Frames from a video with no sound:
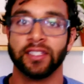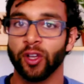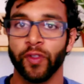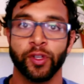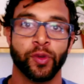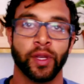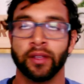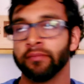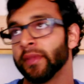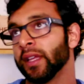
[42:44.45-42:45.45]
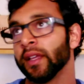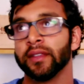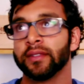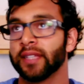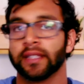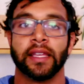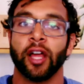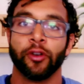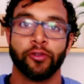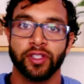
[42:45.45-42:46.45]
So if they're doing 6
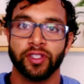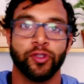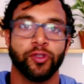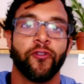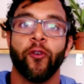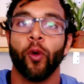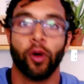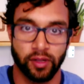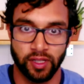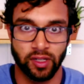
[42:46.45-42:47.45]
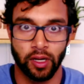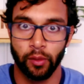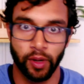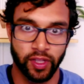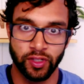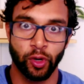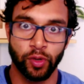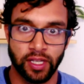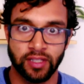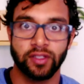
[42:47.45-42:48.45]
800s, do 4 to start out with, because you don't
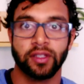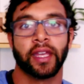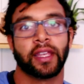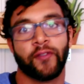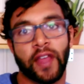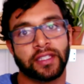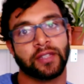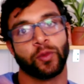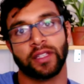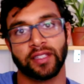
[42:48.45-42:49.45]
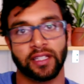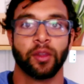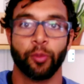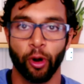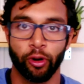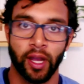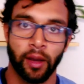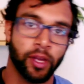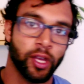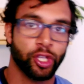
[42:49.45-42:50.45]
need to, like, if that's at week 6 in the
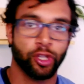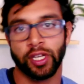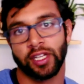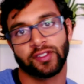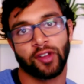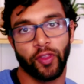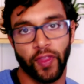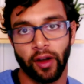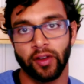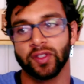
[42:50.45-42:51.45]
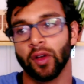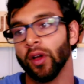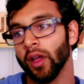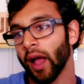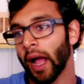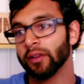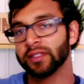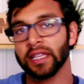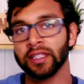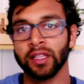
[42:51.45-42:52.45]
program, you don't need to start there. So I would
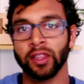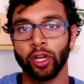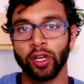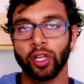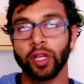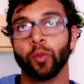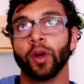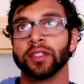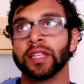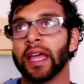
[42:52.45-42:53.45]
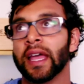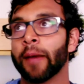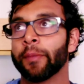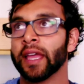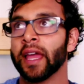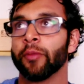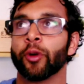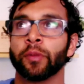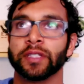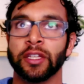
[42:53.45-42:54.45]
say look at what is happening ahead of the
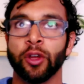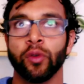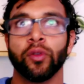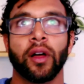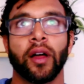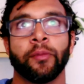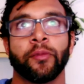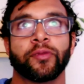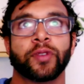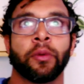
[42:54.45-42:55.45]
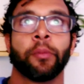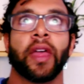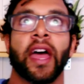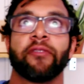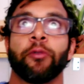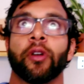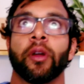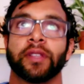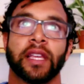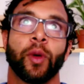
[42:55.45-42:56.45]
program, because I know I'm trying to remember the half
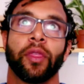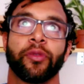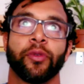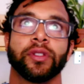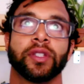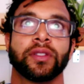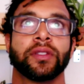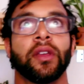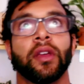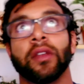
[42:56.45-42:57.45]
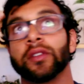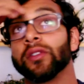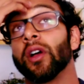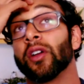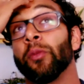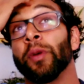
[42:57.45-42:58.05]
program because I went through it just not too long ago.